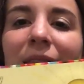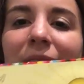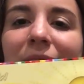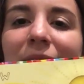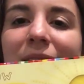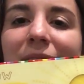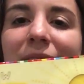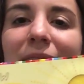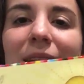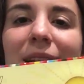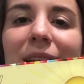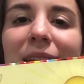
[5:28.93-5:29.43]
The
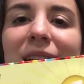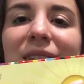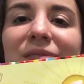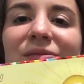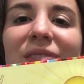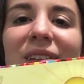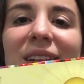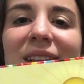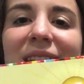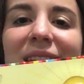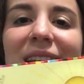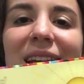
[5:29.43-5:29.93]
sun is
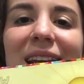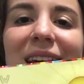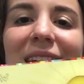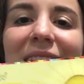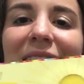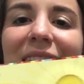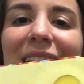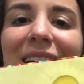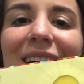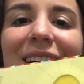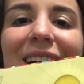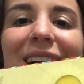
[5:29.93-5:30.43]
fuzzy in
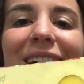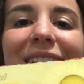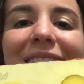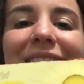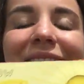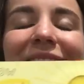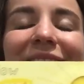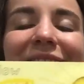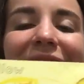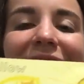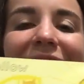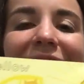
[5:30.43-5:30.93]
here.
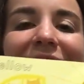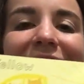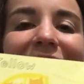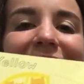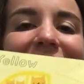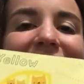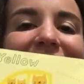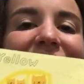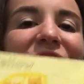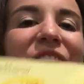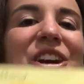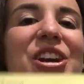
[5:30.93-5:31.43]
So this
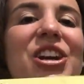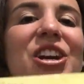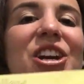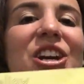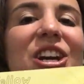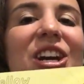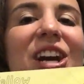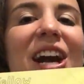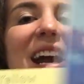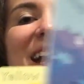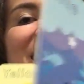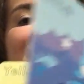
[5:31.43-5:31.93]
is a
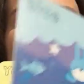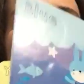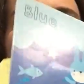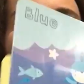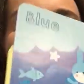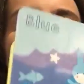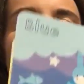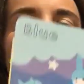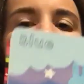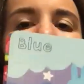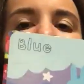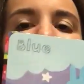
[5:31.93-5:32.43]
great
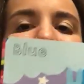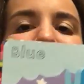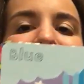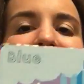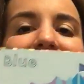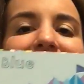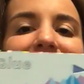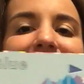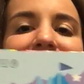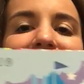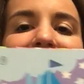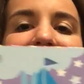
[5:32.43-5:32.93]
one. We spend
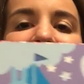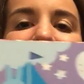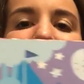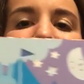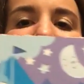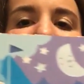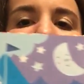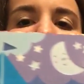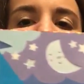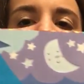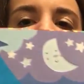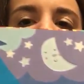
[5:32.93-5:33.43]
lots of time
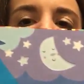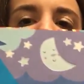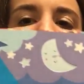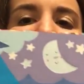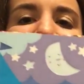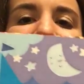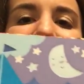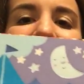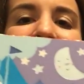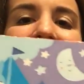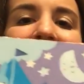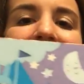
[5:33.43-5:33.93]
in this
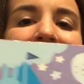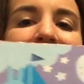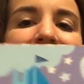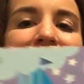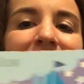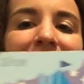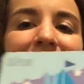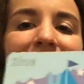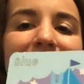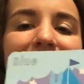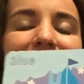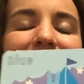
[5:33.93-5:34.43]
book.
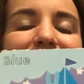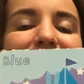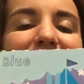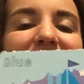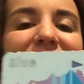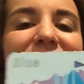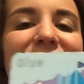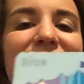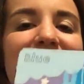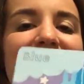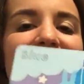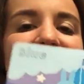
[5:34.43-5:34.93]
This is
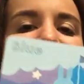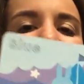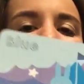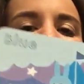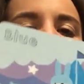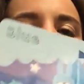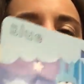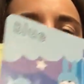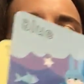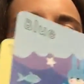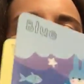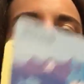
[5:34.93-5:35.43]
my favorite
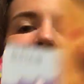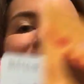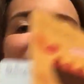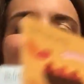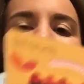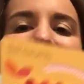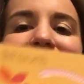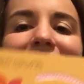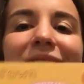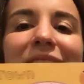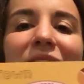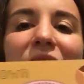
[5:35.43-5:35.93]
because
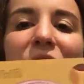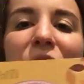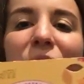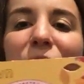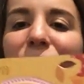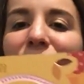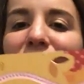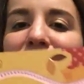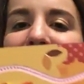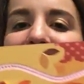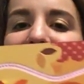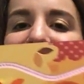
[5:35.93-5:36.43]
it's so
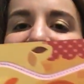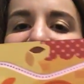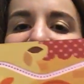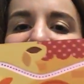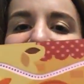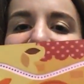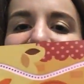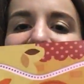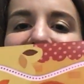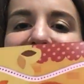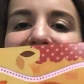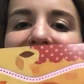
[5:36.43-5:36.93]

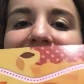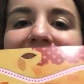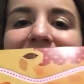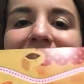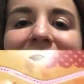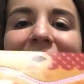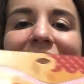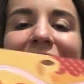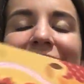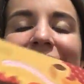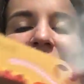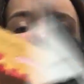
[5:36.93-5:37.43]
beautiful.
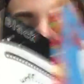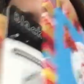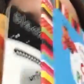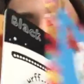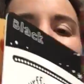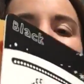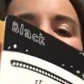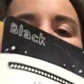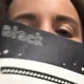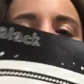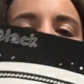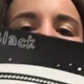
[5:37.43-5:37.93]

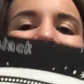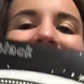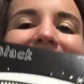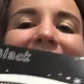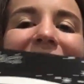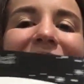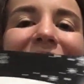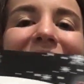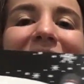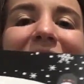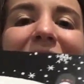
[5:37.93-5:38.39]
So